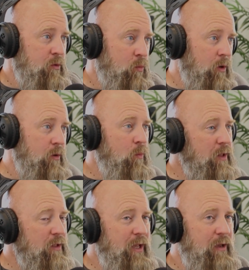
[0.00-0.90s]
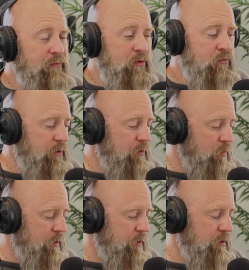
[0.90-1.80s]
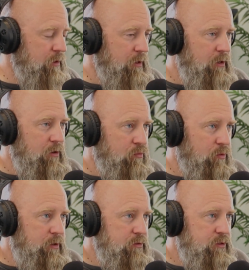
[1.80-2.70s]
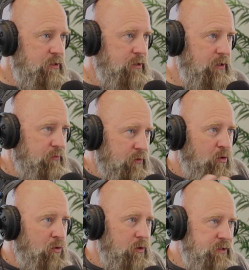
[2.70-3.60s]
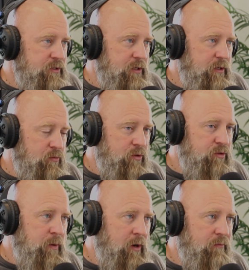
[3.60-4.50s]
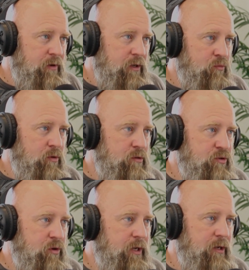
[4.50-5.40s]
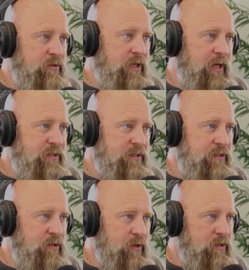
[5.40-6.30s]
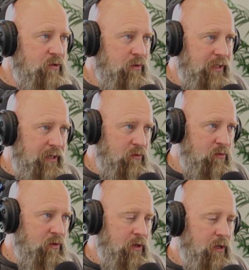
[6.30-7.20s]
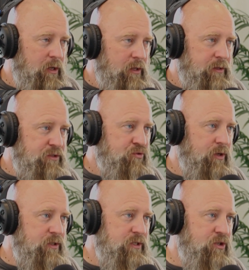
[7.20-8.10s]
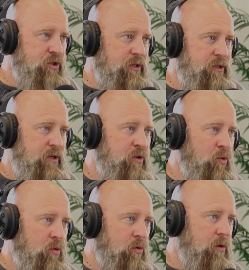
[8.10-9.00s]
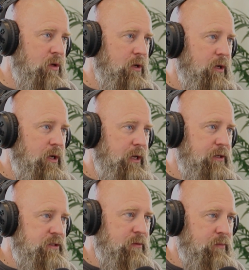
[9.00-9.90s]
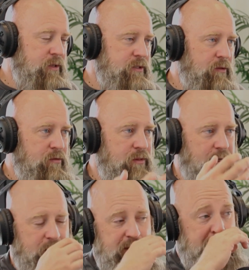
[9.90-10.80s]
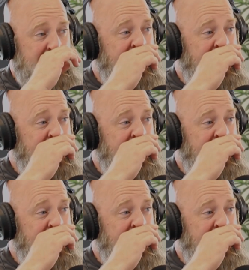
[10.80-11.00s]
If you really want to reduce, if your goal is to reduce poverty and reduce greenhouse gases, you need to allow this transition to coal and to some of these other things